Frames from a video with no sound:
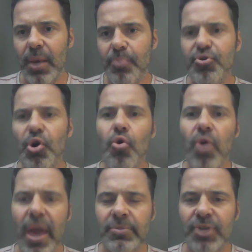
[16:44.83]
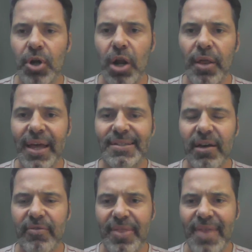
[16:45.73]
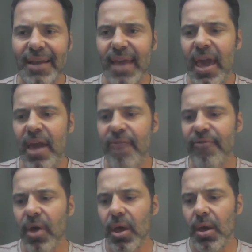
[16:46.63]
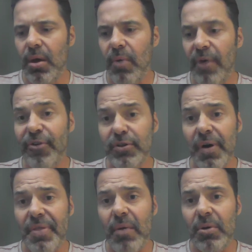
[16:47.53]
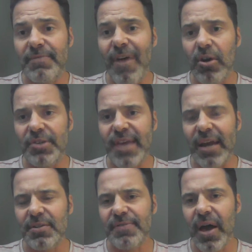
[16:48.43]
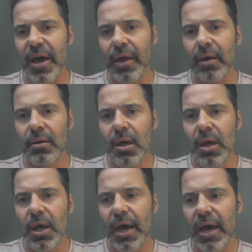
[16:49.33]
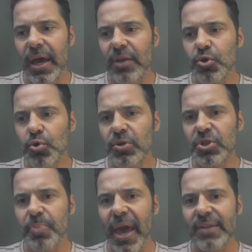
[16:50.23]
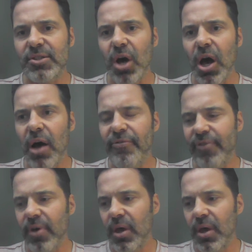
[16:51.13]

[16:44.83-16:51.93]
programs, and all of that stuff. And that gave, well, first of all, that was very satisfying in two respects of